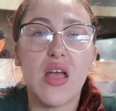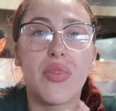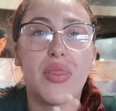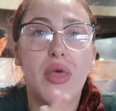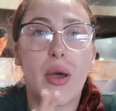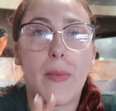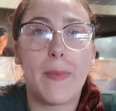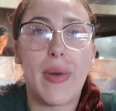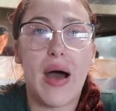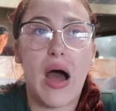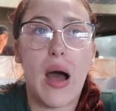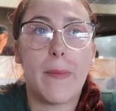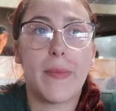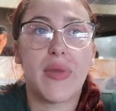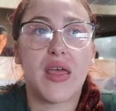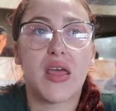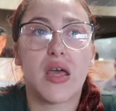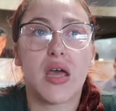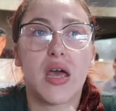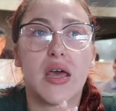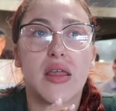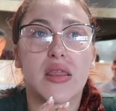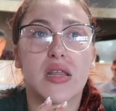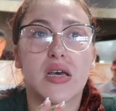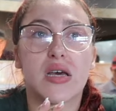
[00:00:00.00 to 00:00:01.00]
the
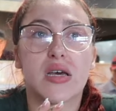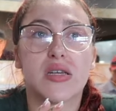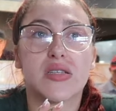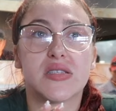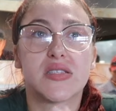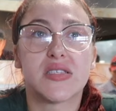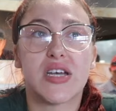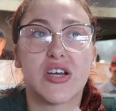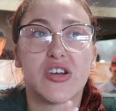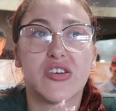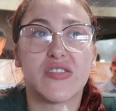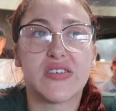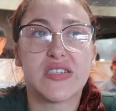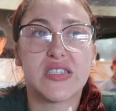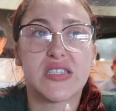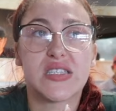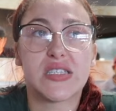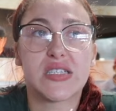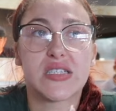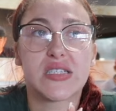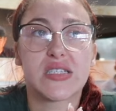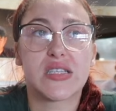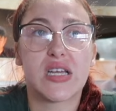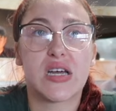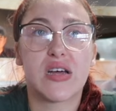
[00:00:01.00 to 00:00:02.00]
bombing and the
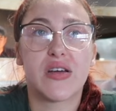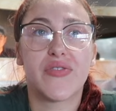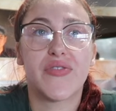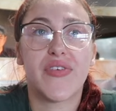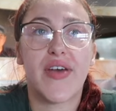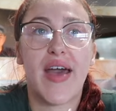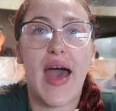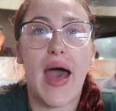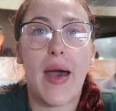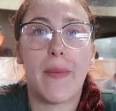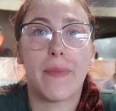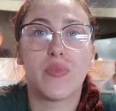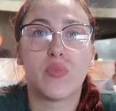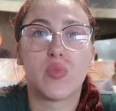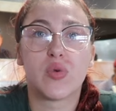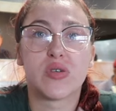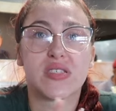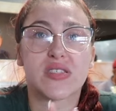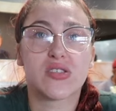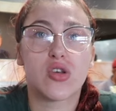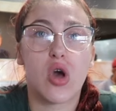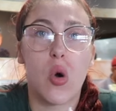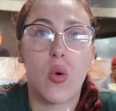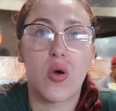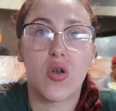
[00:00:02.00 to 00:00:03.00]
terroristic stuff
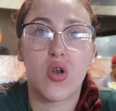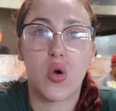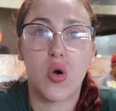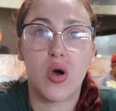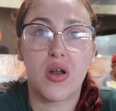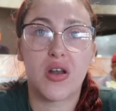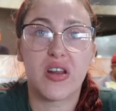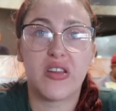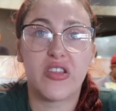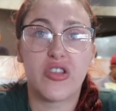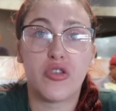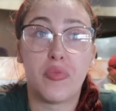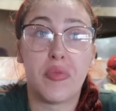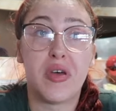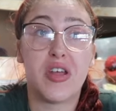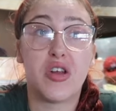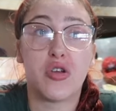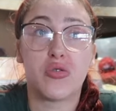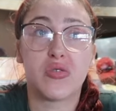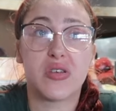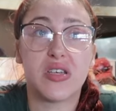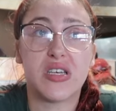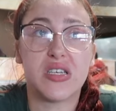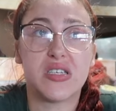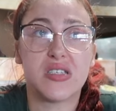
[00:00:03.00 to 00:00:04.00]
was going on in the
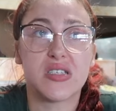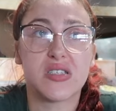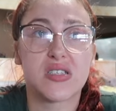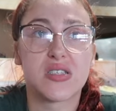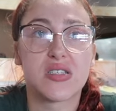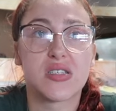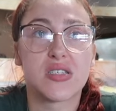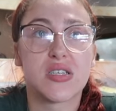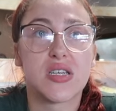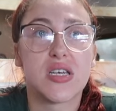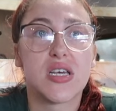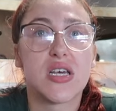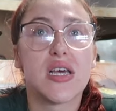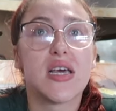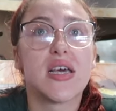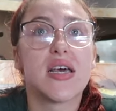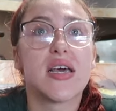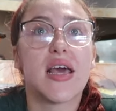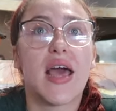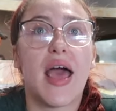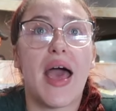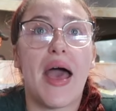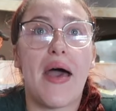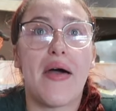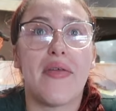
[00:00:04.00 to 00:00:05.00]
Middle East,
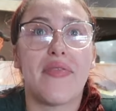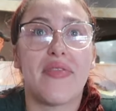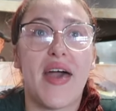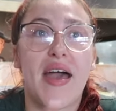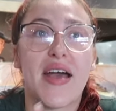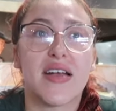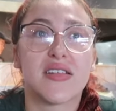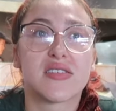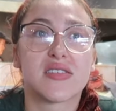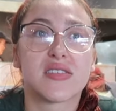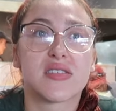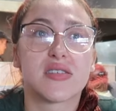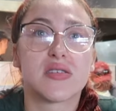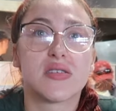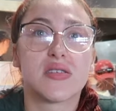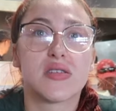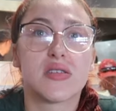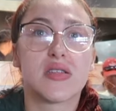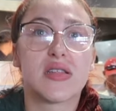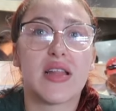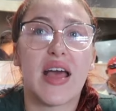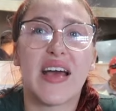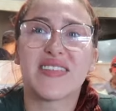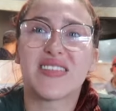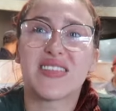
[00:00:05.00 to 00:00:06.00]
and that's
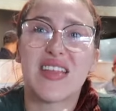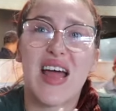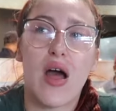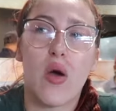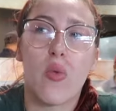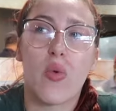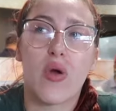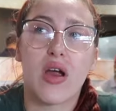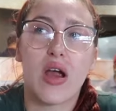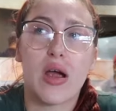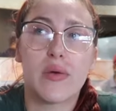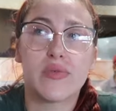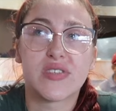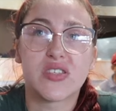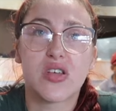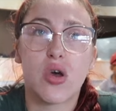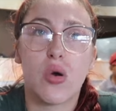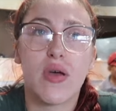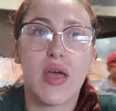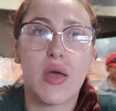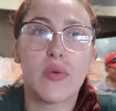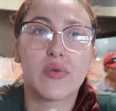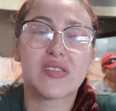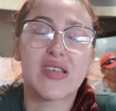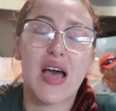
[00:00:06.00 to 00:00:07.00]
that's not where I was
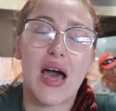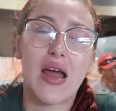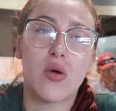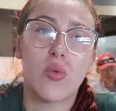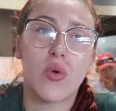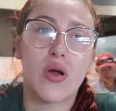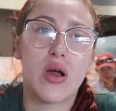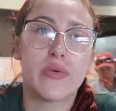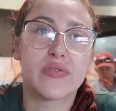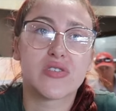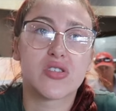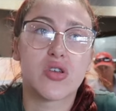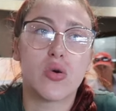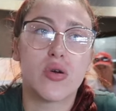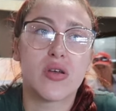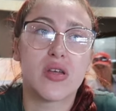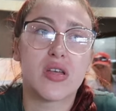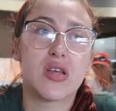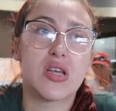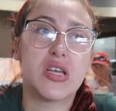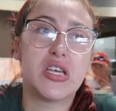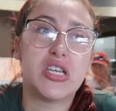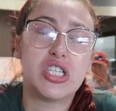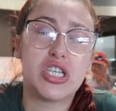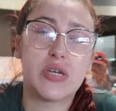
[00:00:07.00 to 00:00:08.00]
going. It was kind of where I was
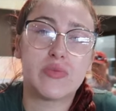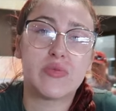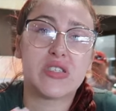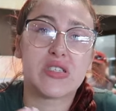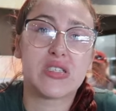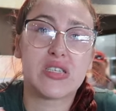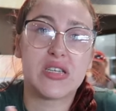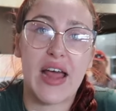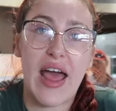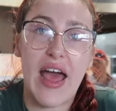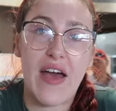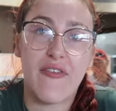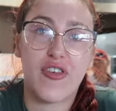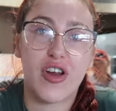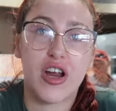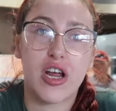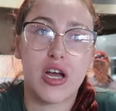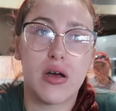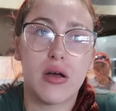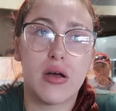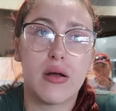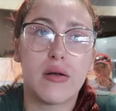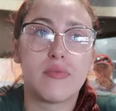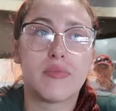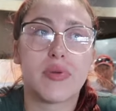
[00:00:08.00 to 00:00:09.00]
going. Egypt is in
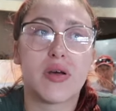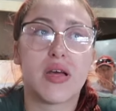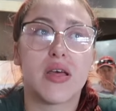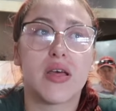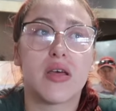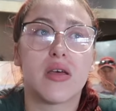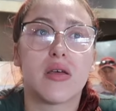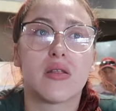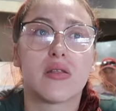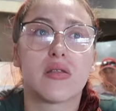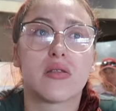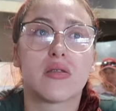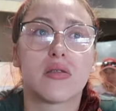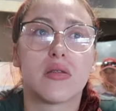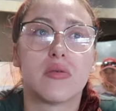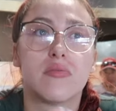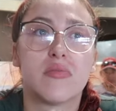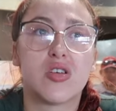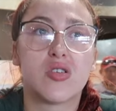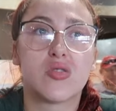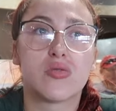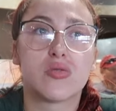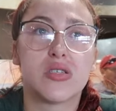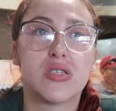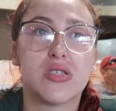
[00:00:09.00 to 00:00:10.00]
Africa, but the
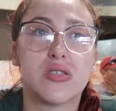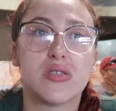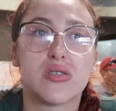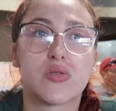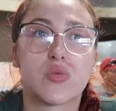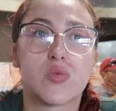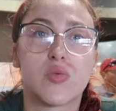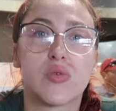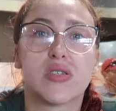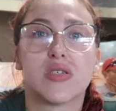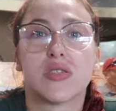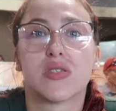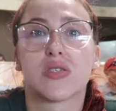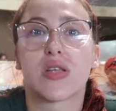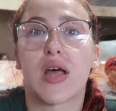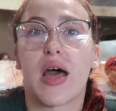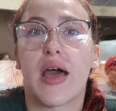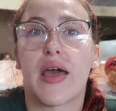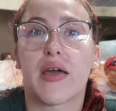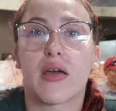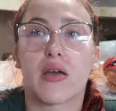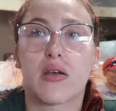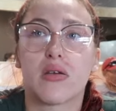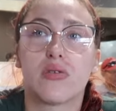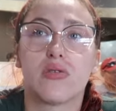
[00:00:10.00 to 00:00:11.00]
Middle East was
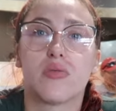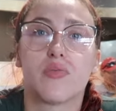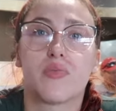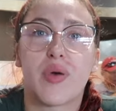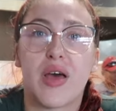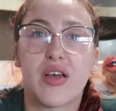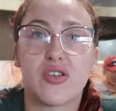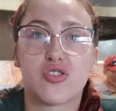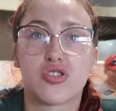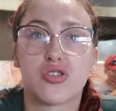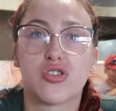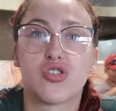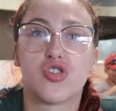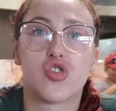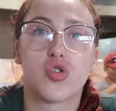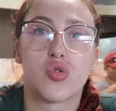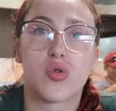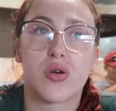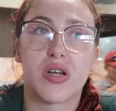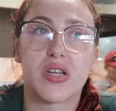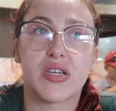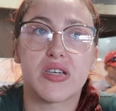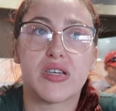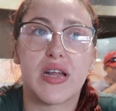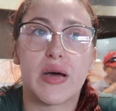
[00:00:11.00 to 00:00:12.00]
like Petra
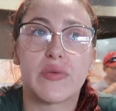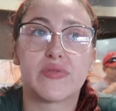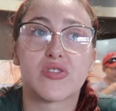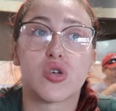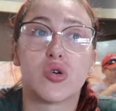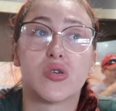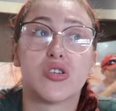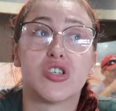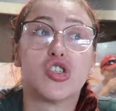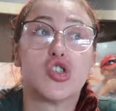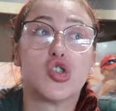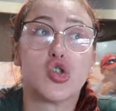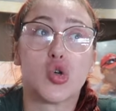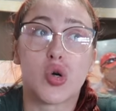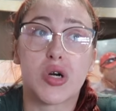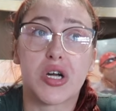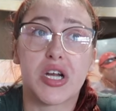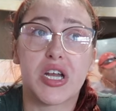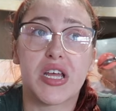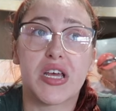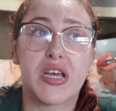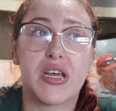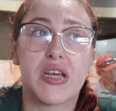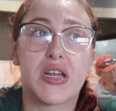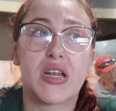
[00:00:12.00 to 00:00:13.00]
Jordan. I was going to
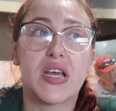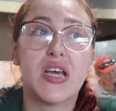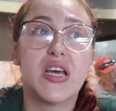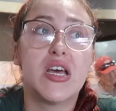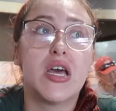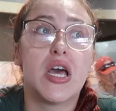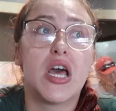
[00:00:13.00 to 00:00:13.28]
Jordan,